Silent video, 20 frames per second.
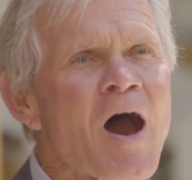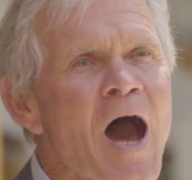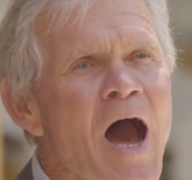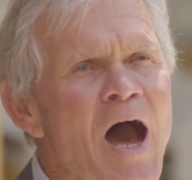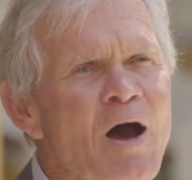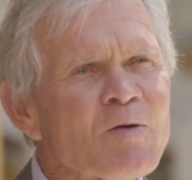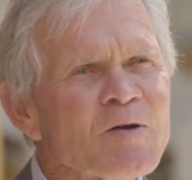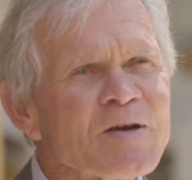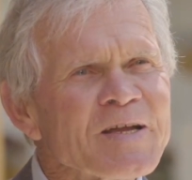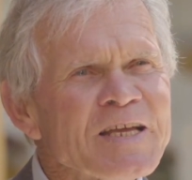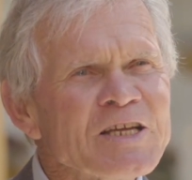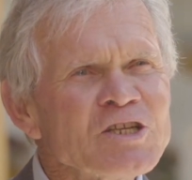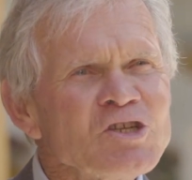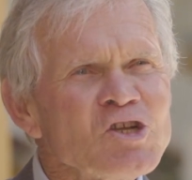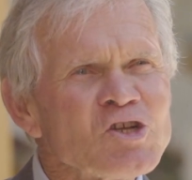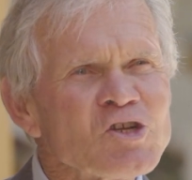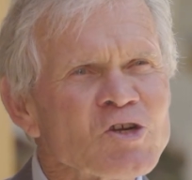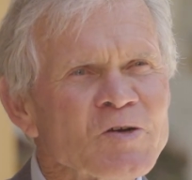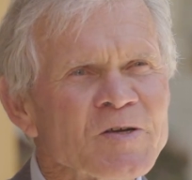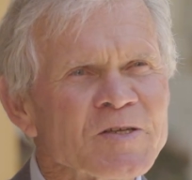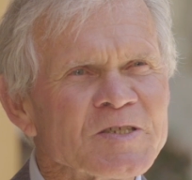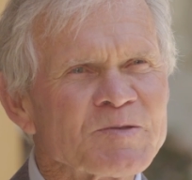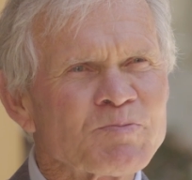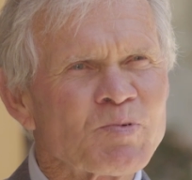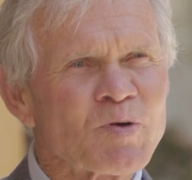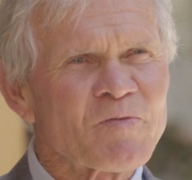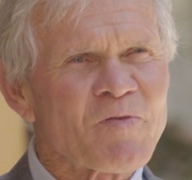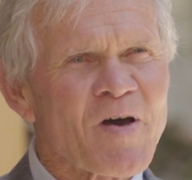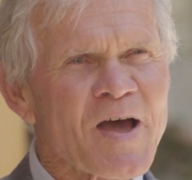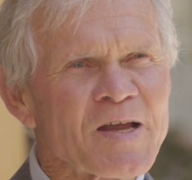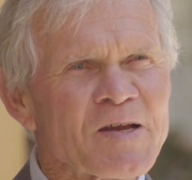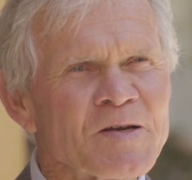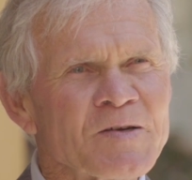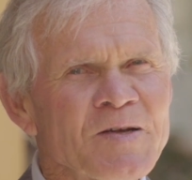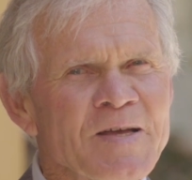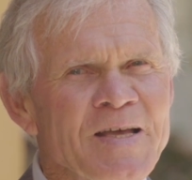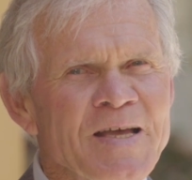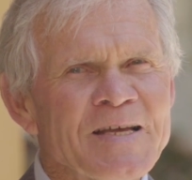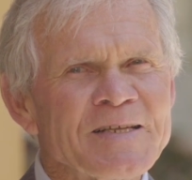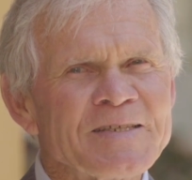Our insurance provider